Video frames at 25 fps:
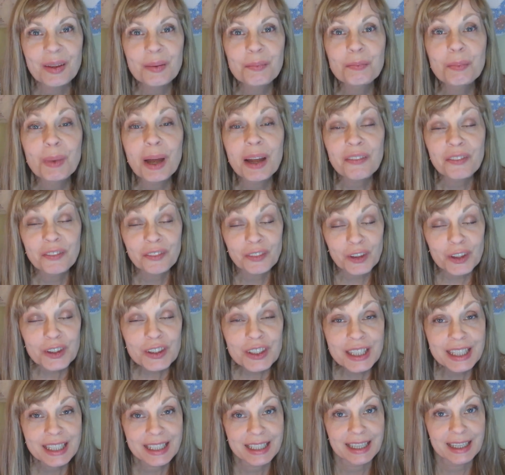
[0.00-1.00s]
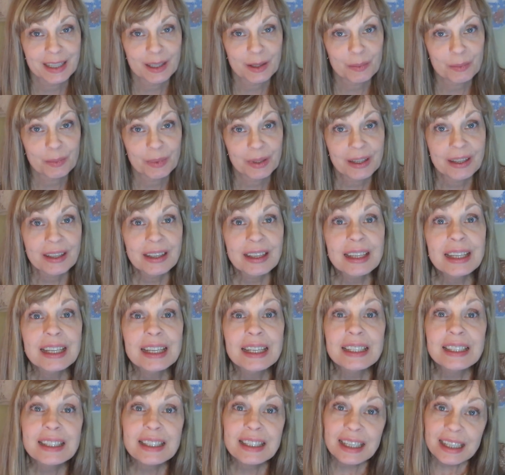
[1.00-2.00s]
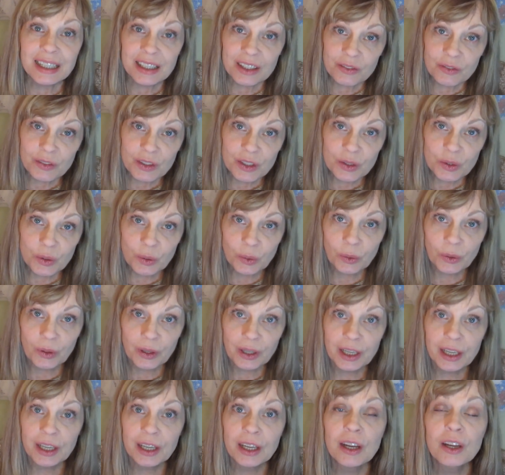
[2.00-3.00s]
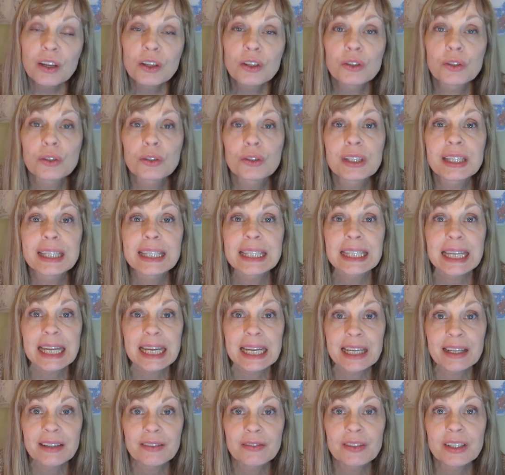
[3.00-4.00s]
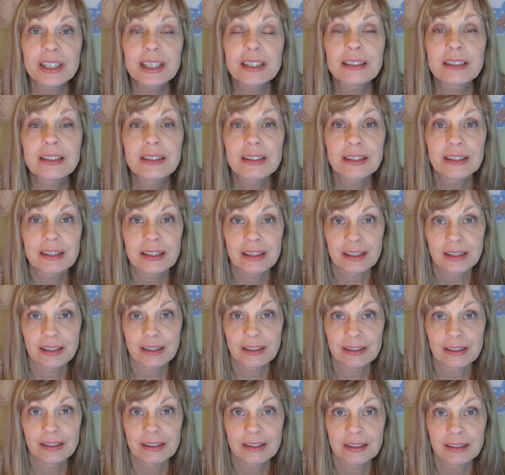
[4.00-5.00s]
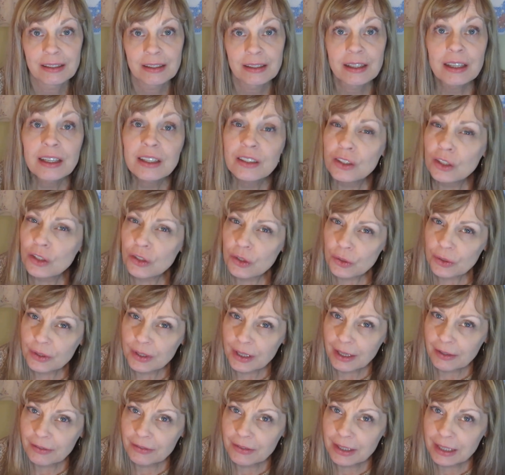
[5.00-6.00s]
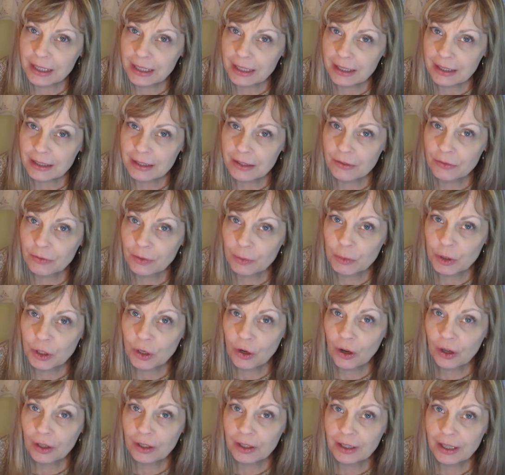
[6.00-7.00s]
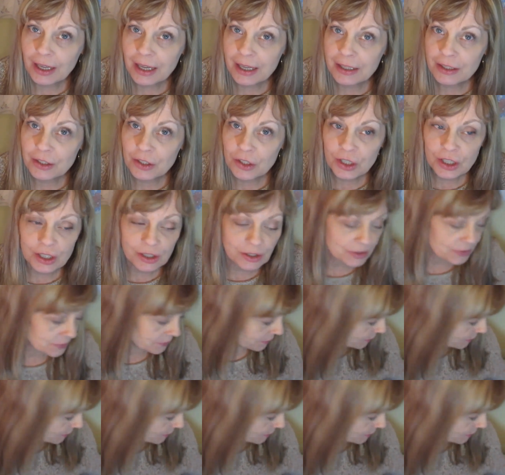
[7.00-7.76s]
My first tip is to inventory your saved seeds. Did you save seeds from your garden last year?